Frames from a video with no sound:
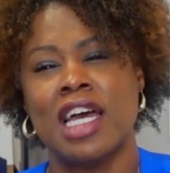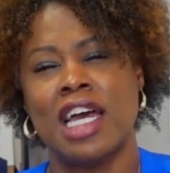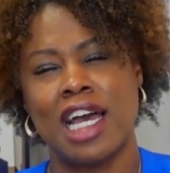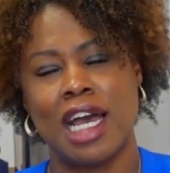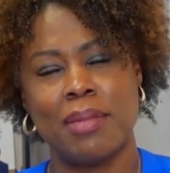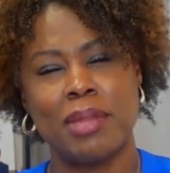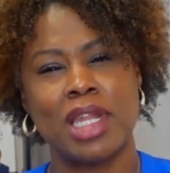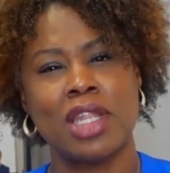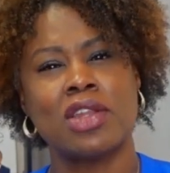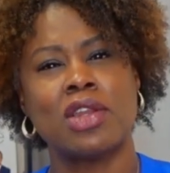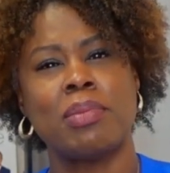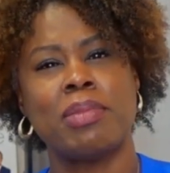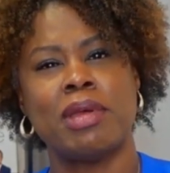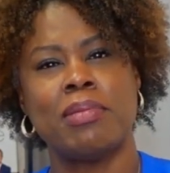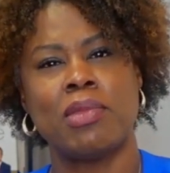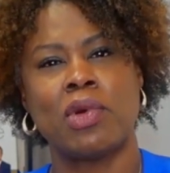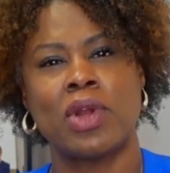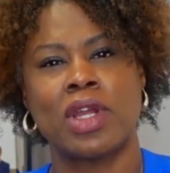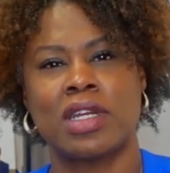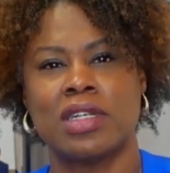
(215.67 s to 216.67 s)
I'm a little bit
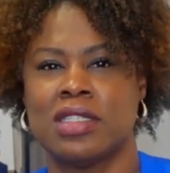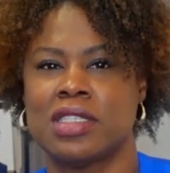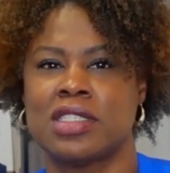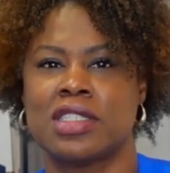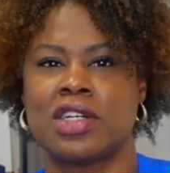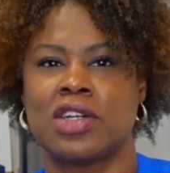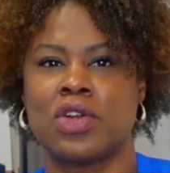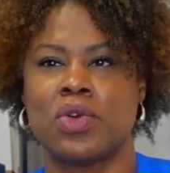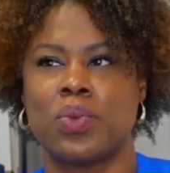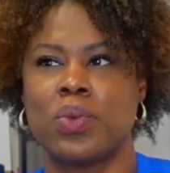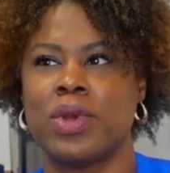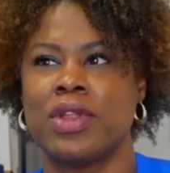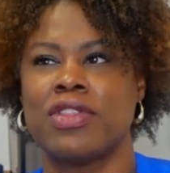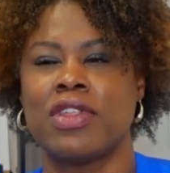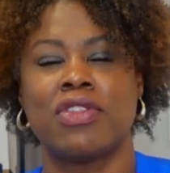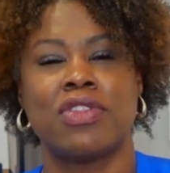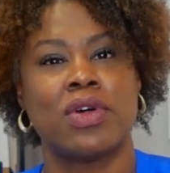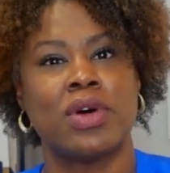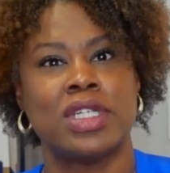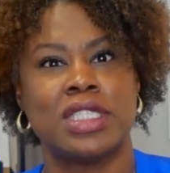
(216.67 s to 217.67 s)
more concerned with
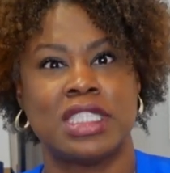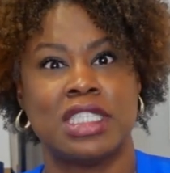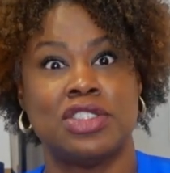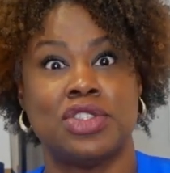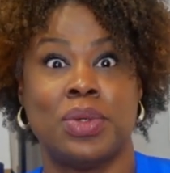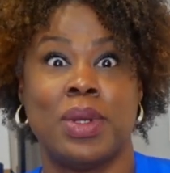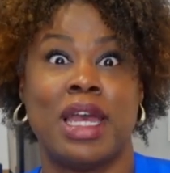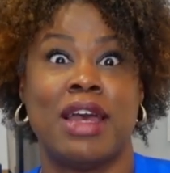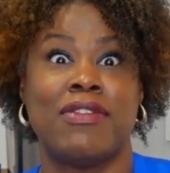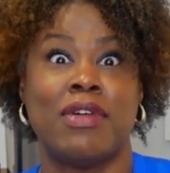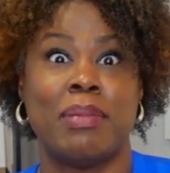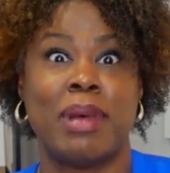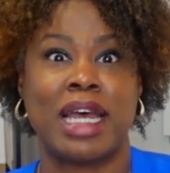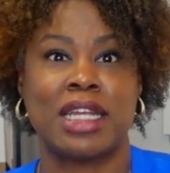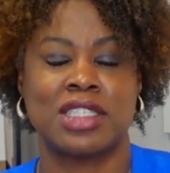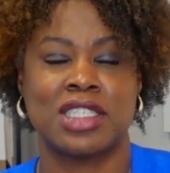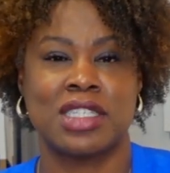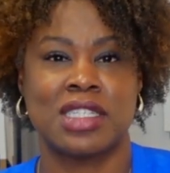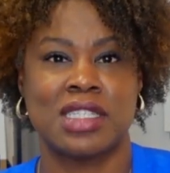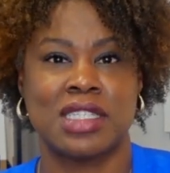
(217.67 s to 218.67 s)
the thoughts that you have
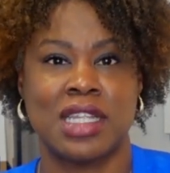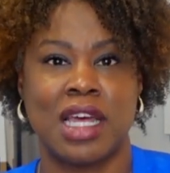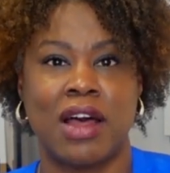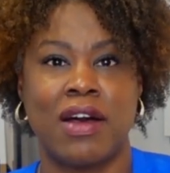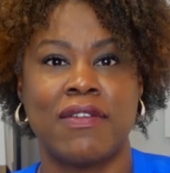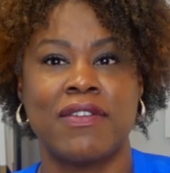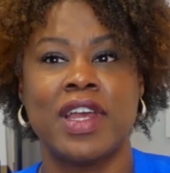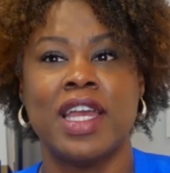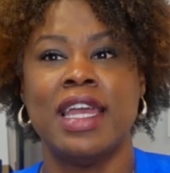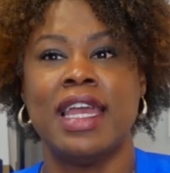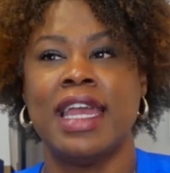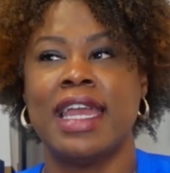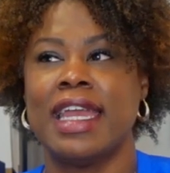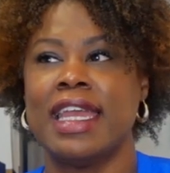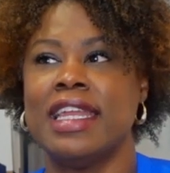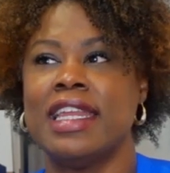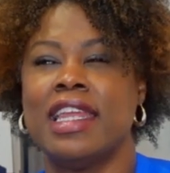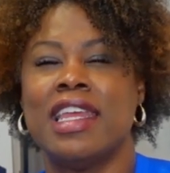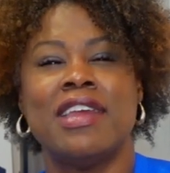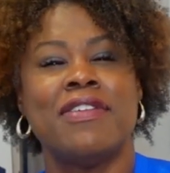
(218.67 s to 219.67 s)
about yourself,
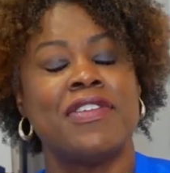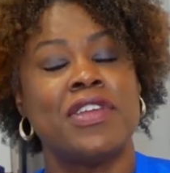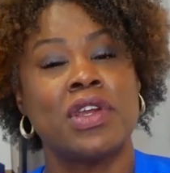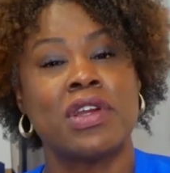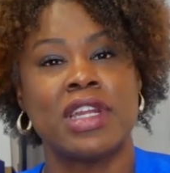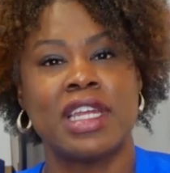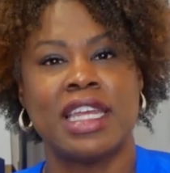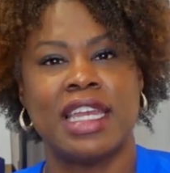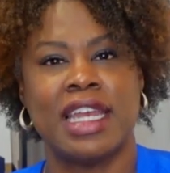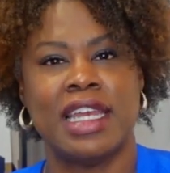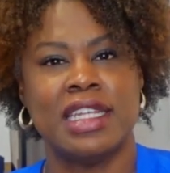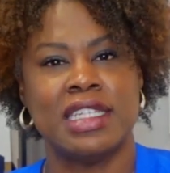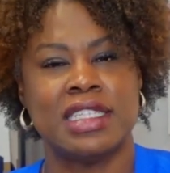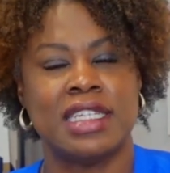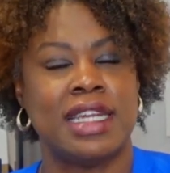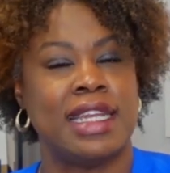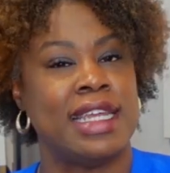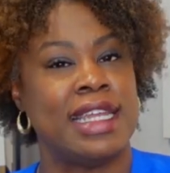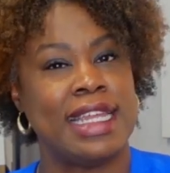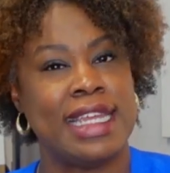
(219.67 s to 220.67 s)
and if you're
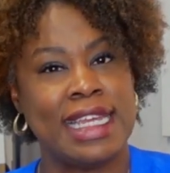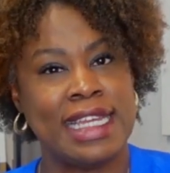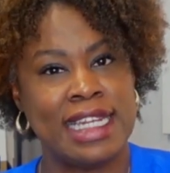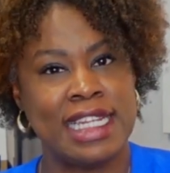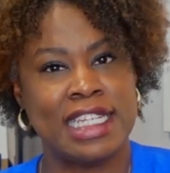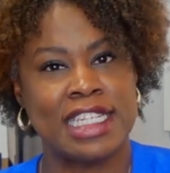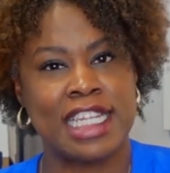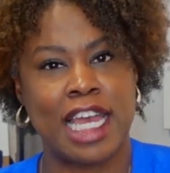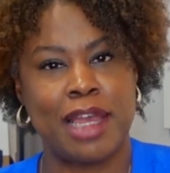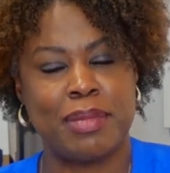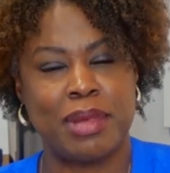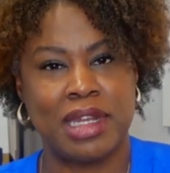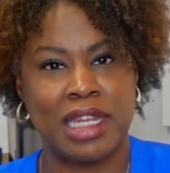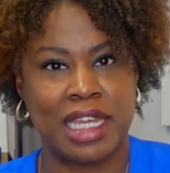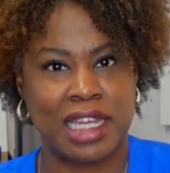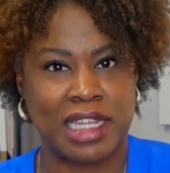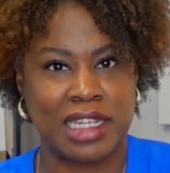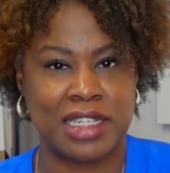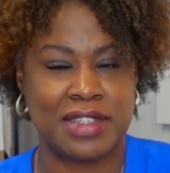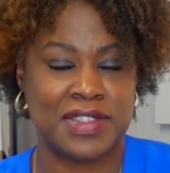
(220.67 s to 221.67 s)
engaging in any type of
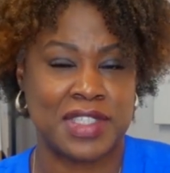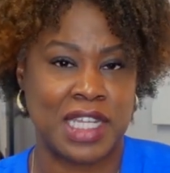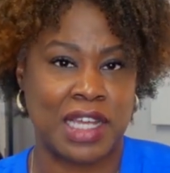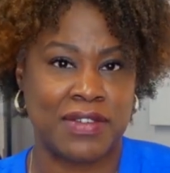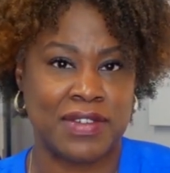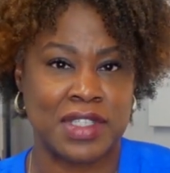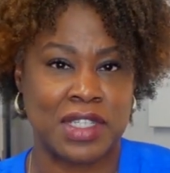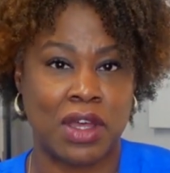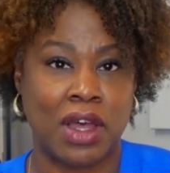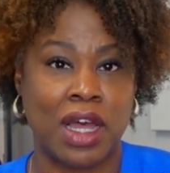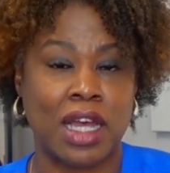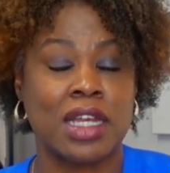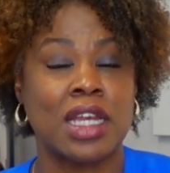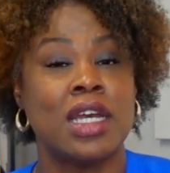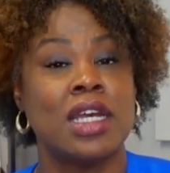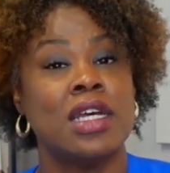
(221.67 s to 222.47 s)
negative self-talk.